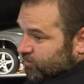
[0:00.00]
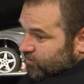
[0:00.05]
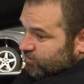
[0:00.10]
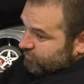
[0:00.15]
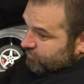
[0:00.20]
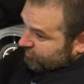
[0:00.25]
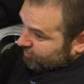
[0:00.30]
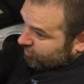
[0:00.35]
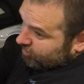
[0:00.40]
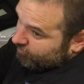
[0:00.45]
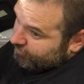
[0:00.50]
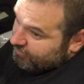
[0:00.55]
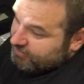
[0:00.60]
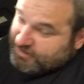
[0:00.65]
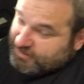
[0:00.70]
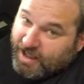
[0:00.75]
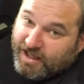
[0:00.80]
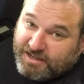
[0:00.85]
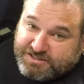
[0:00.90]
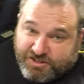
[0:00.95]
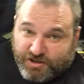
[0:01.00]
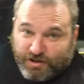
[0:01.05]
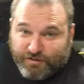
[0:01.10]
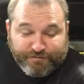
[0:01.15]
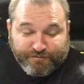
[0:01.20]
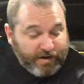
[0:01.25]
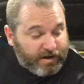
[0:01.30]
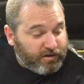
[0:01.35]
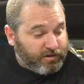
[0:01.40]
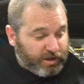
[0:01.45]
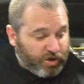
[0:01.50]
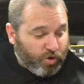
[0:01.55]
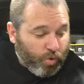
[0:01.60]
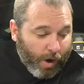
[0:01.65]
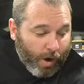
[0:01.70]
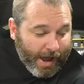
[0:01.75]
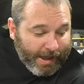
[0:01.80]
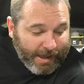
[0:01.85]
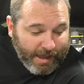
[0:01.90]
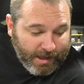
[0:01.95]
So it's actually fairly
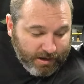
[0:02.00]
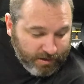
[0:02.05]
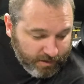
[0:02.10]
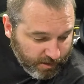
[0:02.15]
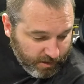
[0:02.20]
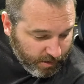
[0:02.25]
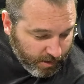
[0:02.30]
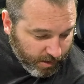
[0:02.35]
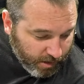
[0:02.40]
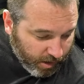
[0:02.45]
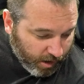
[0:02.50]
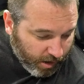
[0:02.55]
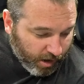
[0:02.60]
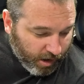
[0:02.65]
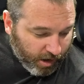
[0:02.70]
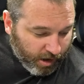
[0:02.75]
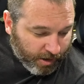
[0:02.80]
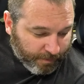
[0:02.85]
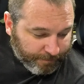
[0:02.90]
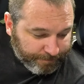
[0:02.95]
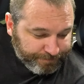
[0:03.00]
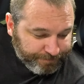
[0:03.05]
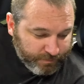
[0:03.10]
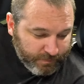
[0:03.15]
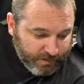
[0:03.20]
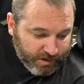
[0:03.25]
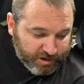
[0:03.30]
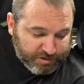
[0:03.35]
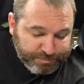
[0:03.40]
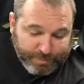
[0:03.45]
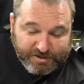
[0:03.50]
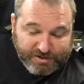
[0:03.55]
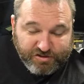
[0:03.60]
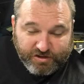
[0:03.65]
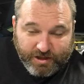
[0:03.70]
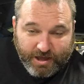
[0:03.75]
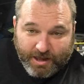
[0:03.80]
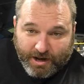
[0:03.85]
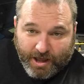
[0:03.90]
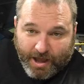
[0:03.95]
quiet,
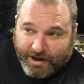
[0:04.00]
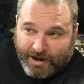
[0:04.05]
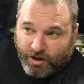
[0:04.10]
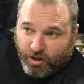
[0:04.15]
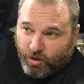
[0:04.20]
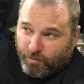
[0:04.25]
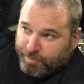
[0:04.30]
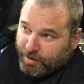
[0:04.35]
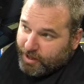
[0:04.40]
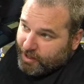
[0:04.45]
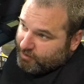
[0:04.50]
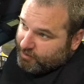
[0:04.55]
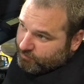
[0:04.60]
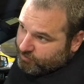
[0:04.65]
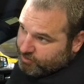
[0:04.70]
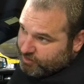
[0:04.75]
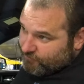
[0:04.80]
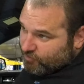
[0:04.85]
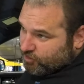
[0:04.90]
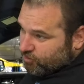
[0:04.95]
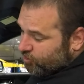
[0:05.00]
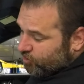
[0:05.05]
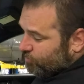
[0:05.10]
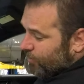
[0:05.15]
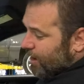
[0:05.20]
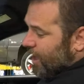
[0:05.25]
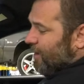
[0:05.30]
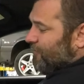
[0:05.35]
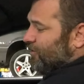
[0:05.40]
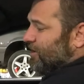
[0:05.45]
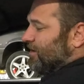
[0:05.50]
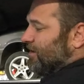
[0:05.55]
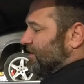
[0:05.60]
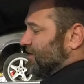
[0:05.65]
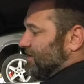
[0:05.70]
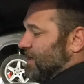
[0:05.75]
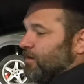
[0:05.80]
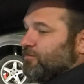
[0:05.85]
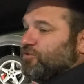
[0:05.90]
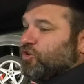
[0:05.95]
especially at idle, but you give it a little rev, it doesn't
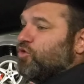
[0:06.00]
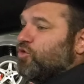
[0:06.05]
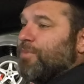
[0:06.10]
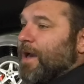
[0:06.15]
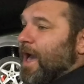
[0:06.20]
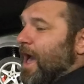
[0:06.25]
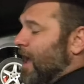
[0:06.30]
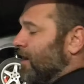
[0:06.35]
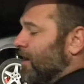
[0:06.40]
sound too bad.